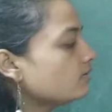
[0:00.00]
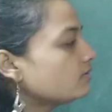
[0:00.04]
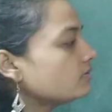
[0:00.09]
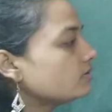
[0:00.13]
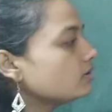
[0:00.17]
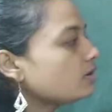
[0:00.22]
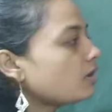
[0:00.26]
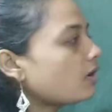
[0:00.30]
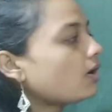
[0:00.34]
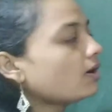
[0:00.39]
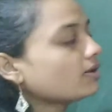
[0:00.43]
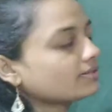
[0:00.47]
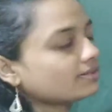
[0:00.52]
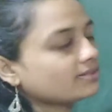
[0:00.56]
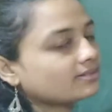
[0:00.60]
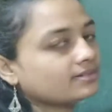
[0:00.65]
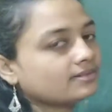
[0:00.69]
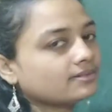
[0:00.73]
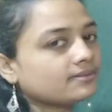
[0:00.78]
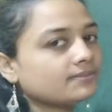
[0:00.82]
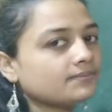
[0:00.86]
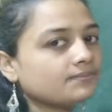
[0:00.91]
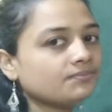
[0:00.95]

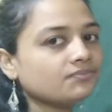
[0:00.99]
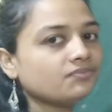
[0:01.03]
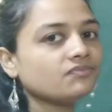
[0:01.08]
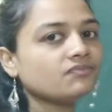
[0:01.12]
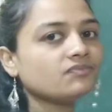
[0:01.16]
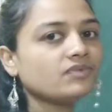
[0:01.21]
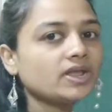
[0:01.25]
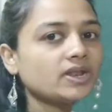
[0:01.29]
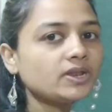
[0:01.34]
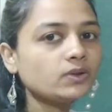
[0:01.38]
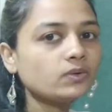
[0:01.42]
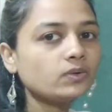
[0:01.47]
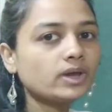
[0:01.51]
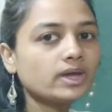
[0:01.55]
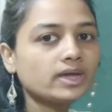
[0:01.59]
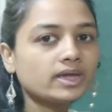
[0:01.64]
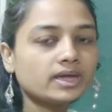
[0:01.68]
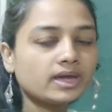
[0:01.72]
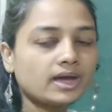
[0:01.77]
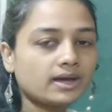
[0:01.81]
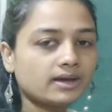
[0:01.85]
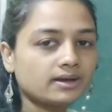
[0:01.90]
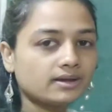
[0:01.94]
Loss. When do
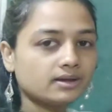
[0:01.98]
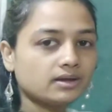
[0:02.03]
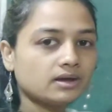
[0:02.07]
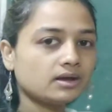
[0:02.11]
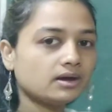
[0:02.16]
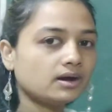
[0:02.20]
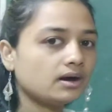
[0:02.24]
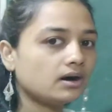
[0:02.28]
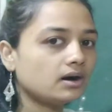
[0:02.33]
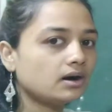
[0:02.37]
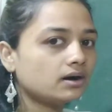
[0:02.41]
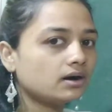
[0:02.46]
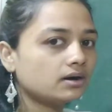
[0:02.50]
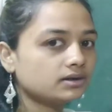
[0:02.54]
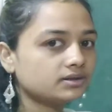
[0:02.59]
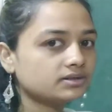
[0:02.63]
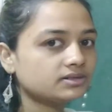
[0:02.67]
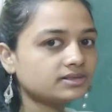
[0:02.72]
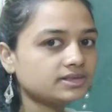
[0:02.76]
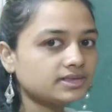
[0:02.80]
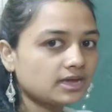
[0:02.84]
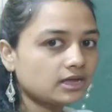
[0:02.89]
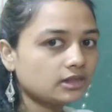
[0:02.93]
I
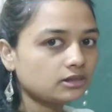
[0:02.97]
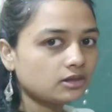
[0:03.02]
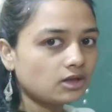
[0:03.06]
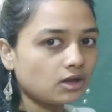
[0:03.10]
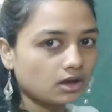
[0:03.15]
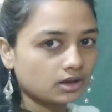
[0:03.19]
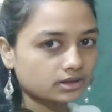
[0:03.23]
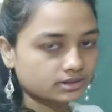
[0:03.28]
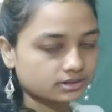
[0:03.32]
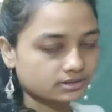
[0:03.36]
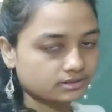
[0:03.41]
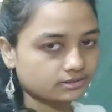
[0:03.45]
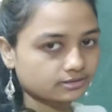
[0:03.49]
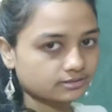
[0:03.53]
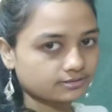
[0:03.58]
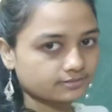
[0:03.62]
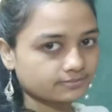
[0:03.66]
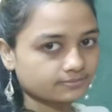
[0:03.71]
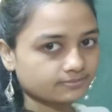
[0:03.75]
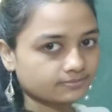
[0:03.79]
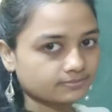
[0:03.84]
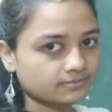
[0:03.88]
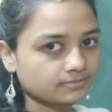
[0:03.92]
see a
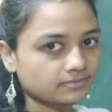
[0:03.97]
loss?